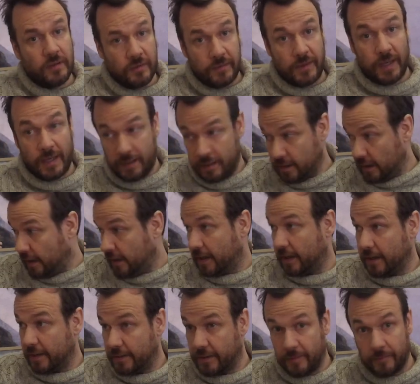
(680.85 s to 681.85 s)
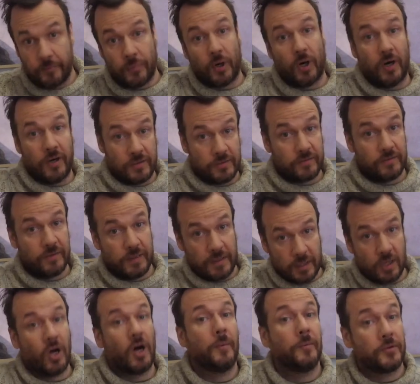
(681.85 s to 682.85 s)
that Bart, the
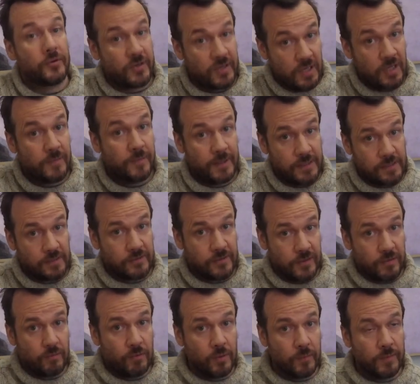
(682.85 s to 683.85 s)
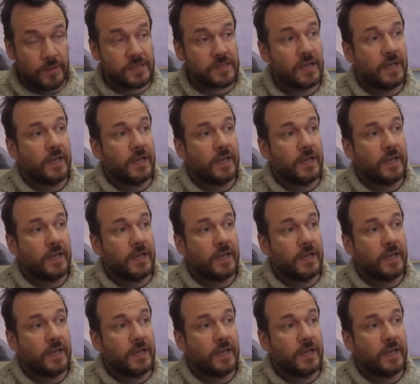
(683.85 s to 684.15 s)
commentary to the Epistle to the Romans,